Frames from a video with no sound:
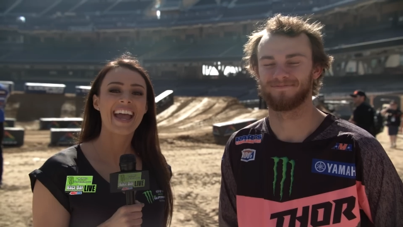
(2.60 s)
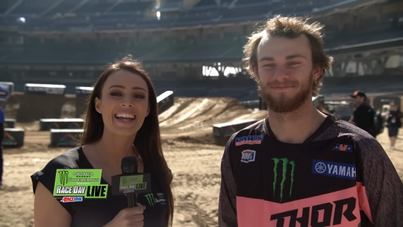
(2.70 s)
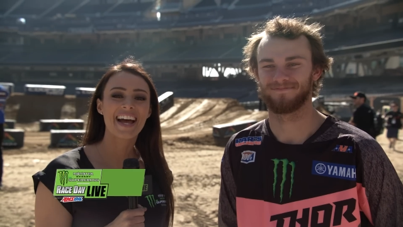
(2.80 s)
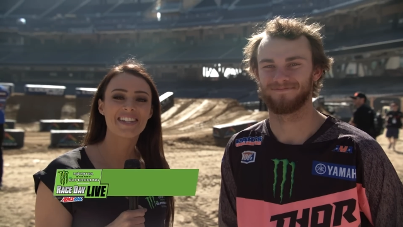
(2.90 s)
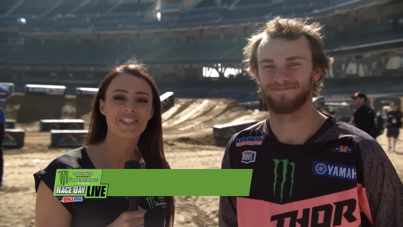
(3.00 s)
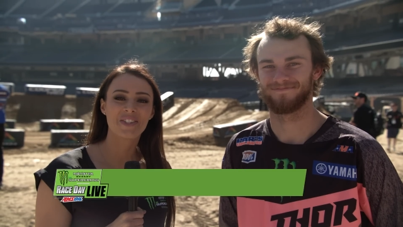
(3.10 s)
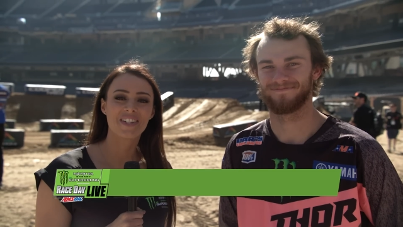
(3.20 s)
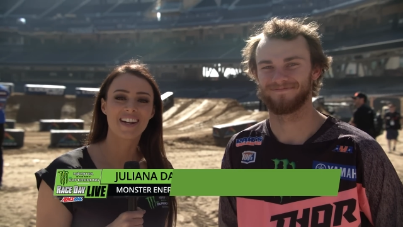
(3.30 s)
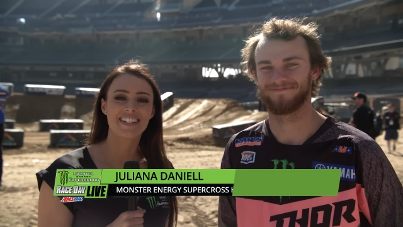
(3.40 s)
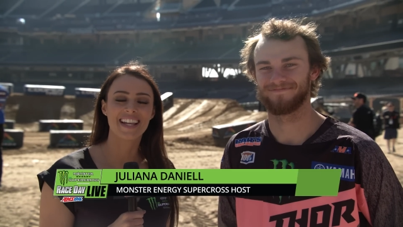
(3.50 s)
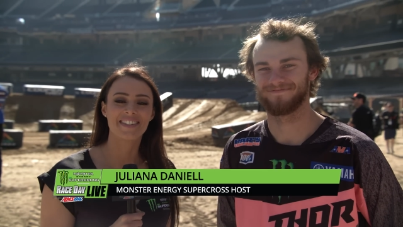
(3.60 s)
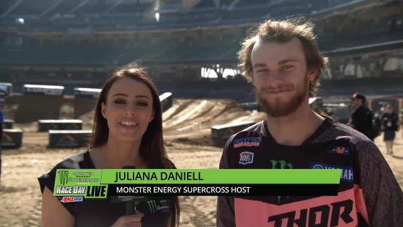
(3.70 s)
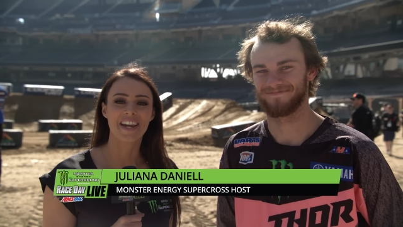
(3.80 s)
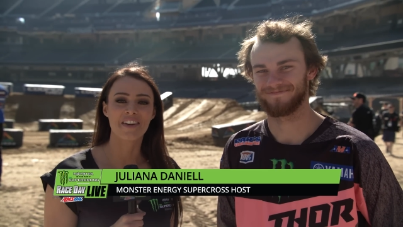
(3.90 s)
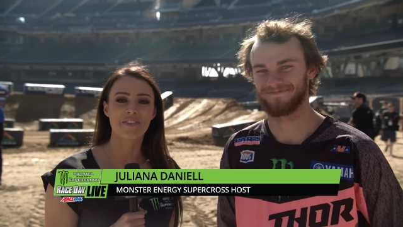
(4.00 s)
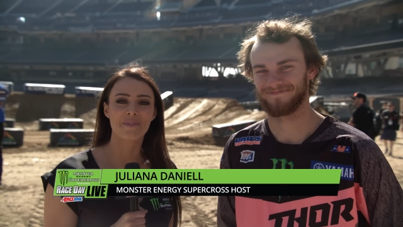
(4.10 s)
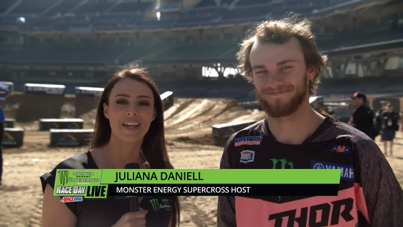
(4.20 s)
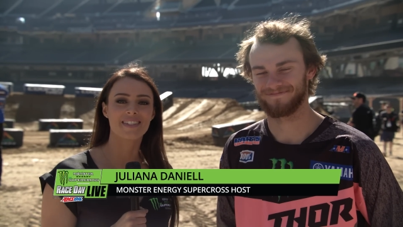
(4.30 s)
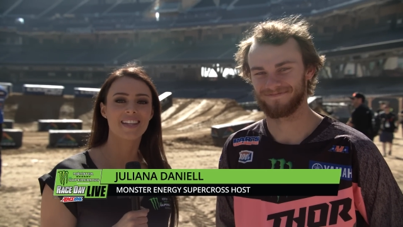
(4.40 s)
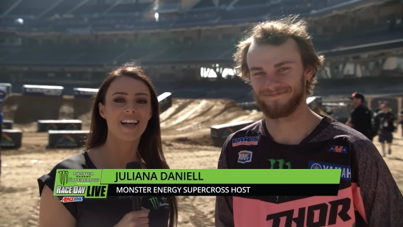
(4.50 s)
Speaker 1: Hey guys, Juliana Daniell here for
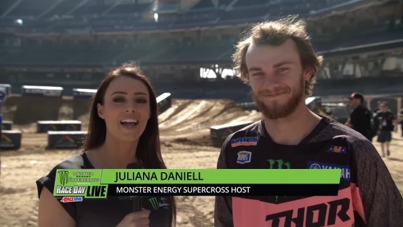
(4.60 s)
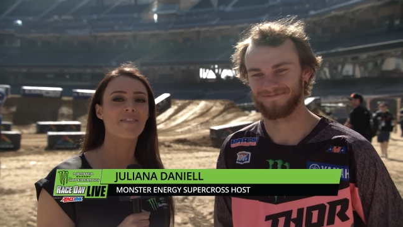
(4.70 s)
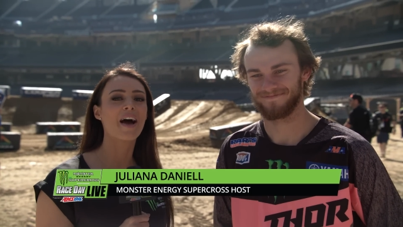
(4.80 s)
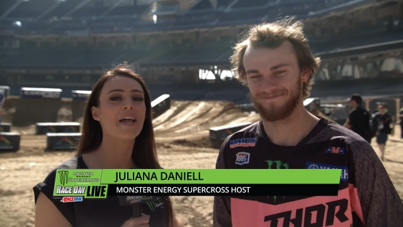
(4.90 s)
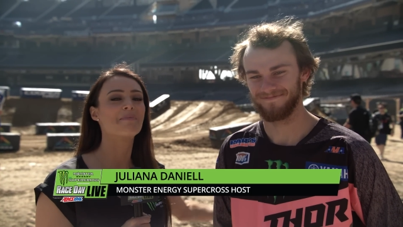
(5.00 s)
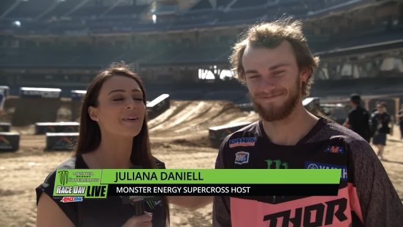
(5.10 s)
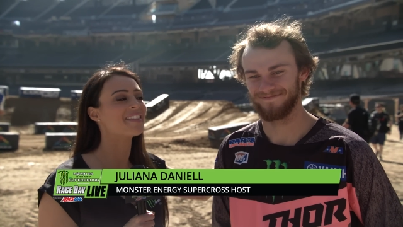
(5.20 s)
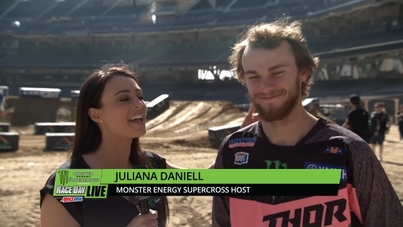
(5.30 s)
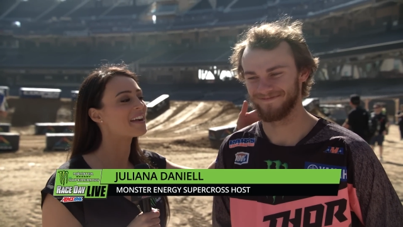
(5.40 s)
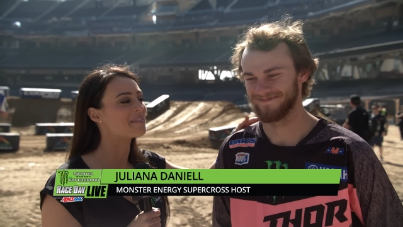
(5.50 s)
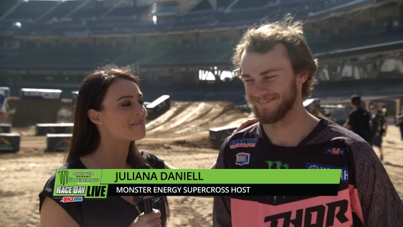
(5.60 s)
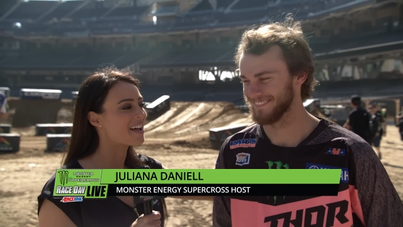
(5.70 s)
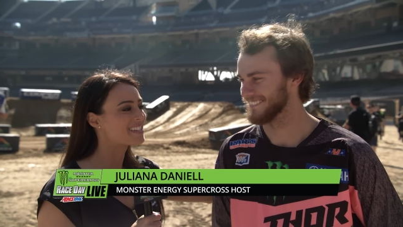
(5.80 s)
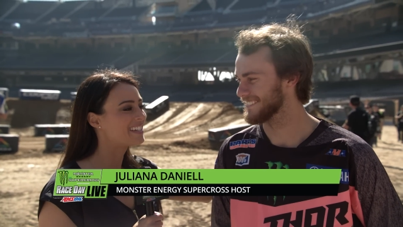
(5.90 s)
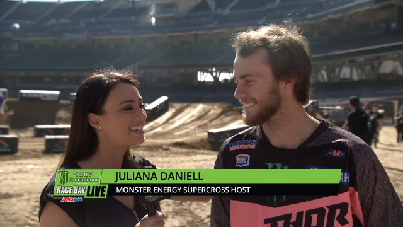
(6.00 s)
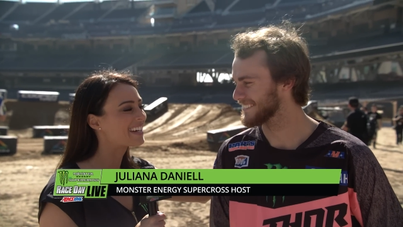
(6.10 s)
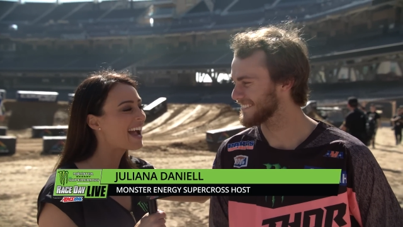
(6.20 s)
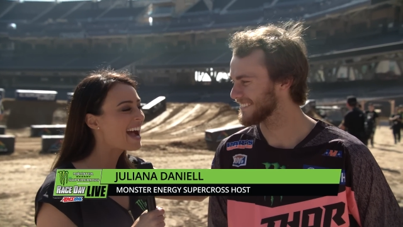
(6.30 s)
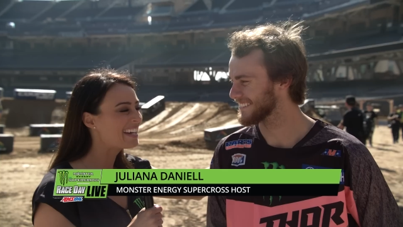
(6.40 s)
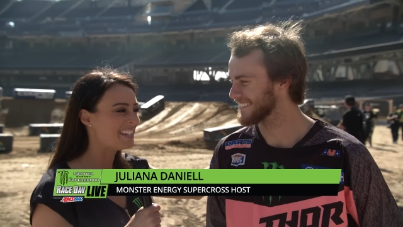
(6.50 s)
Race Day Live. I am with Aaron Plessinger.
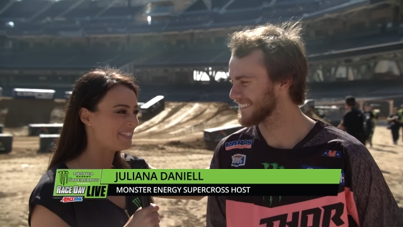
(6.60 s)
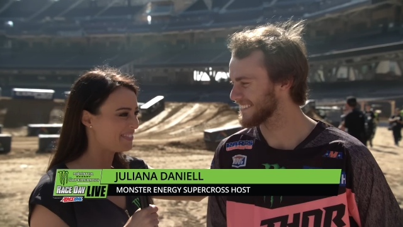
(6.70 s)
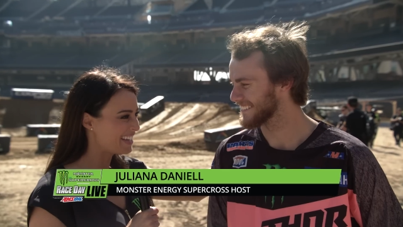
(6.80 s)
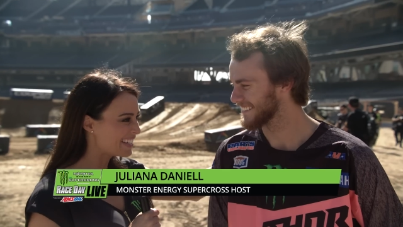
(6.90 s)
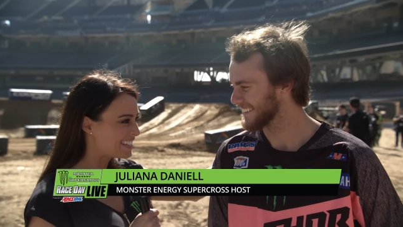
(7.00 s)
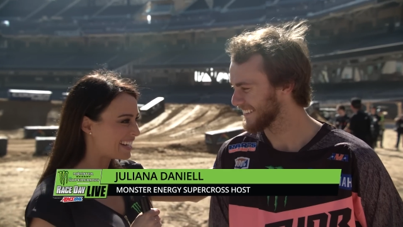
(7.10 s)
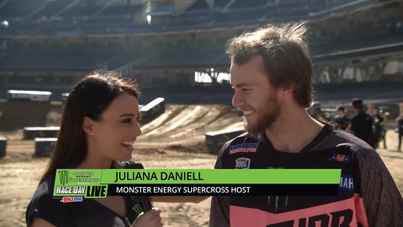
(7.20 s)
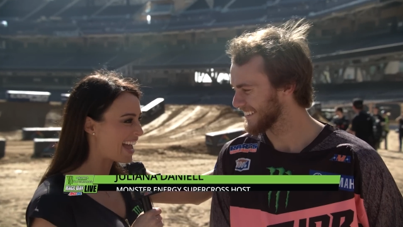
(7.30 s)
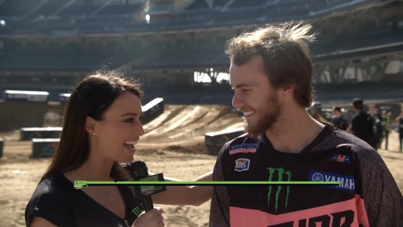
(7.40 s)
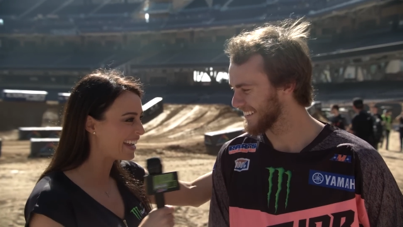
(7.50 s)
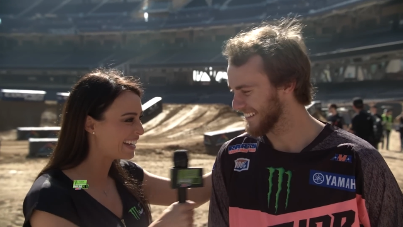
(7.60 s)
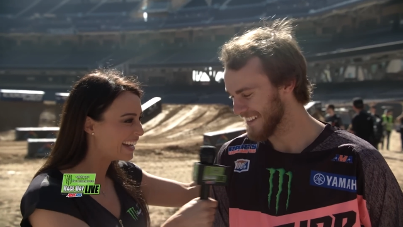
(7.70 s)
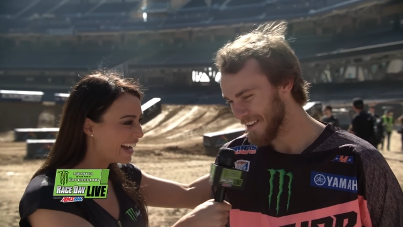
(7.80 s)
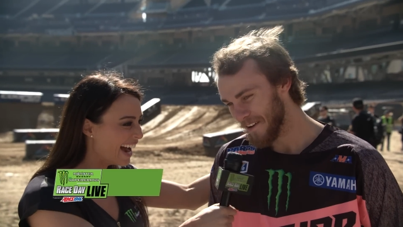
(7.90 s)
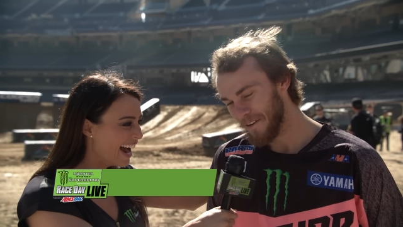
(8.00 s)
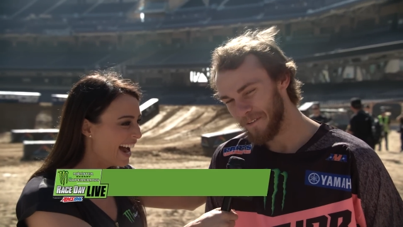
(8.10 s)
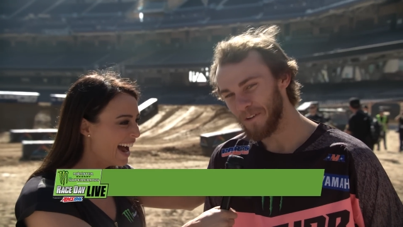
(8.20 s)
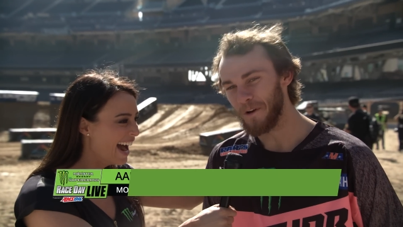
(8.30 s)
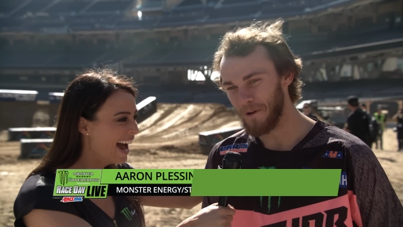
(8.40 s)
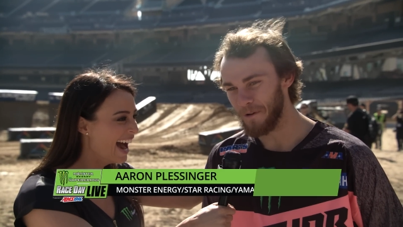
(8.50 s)
How are you feeling today?
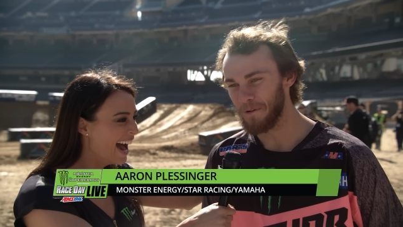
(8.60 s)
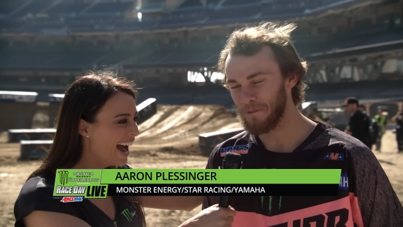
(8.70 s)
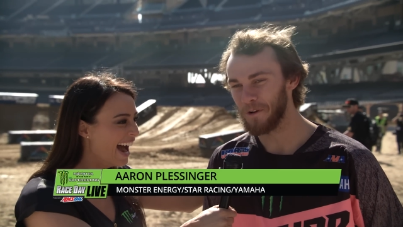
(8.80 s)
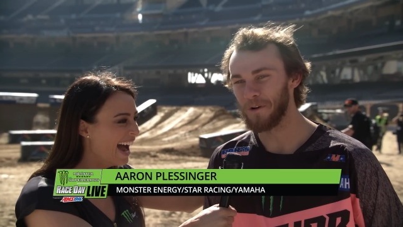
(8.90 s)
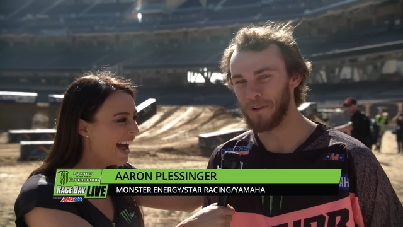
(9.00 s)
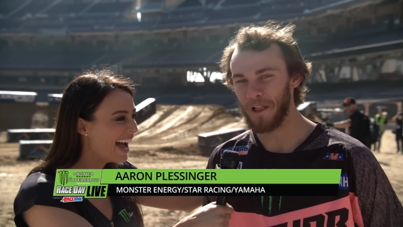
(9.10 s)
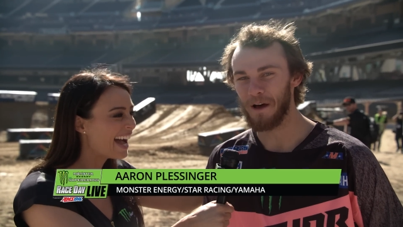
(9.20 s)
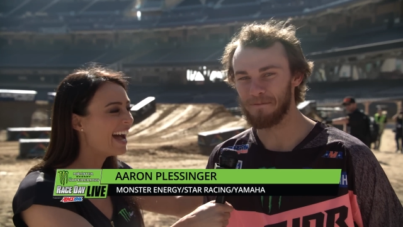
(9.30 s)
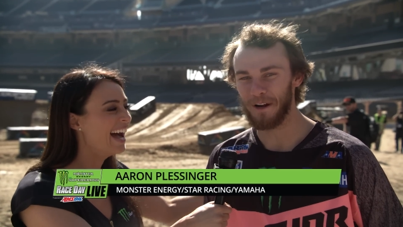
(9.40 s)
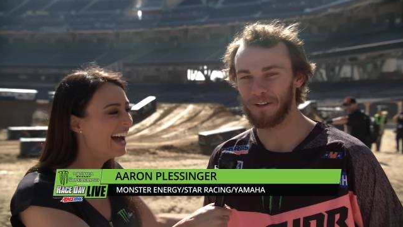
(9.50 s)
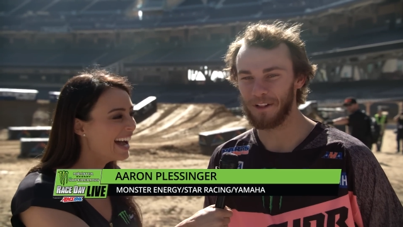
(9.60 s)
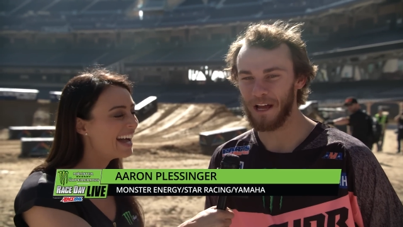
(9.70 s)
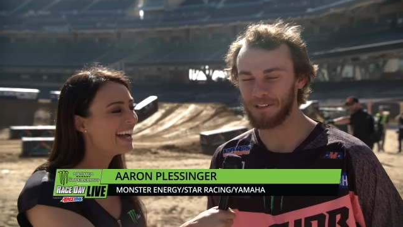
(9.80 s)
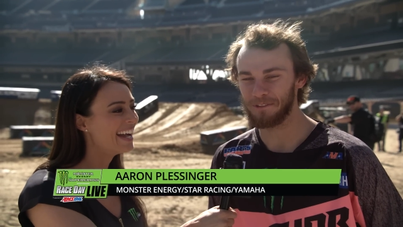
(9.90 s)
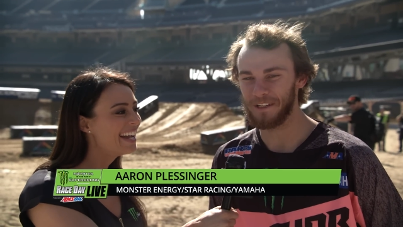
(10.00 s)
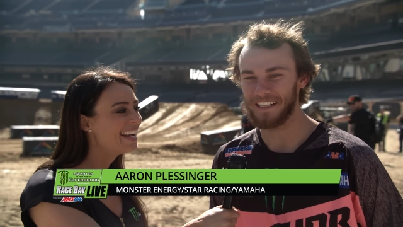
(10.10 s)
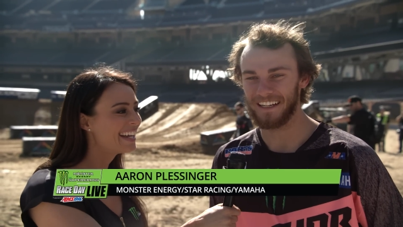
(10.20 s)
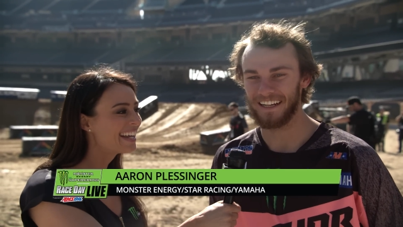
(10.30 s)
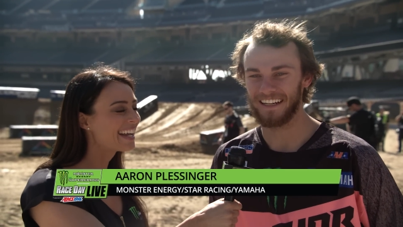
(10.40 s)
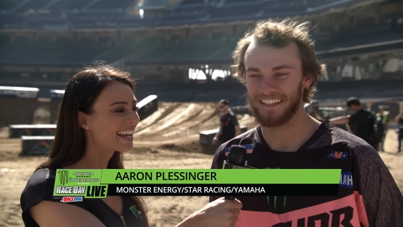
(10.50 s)
Speaker 2: We're doing a lot better than last
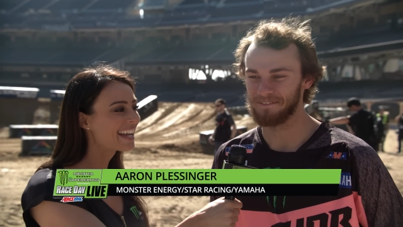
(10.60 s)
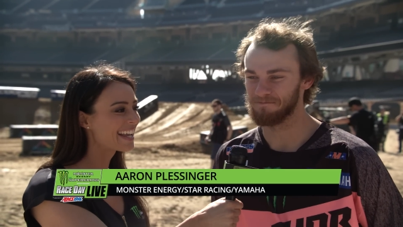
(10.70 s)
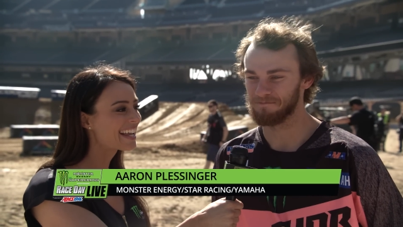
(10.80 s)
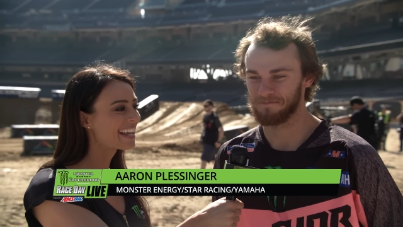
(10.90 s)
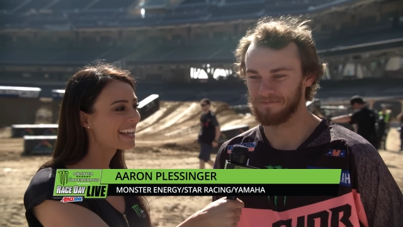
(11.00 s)
week. I'm